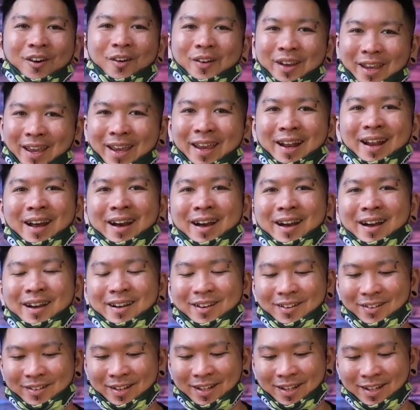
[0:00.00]
Okay lah,
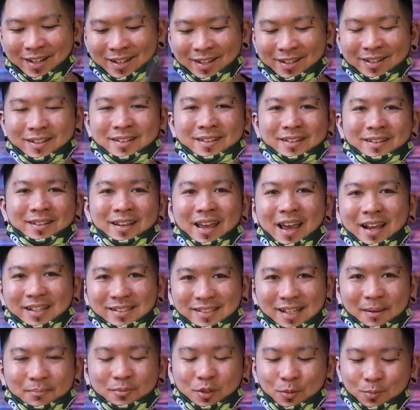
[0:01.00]
okay,
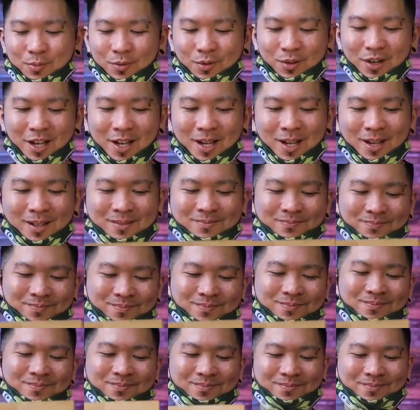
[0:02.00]
acceptable lah.
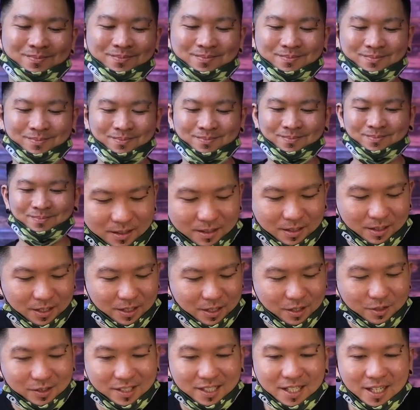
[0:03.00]

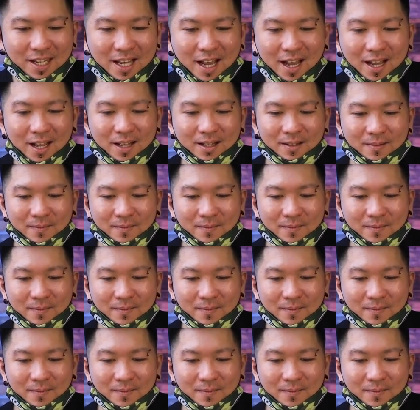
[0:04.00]
You see I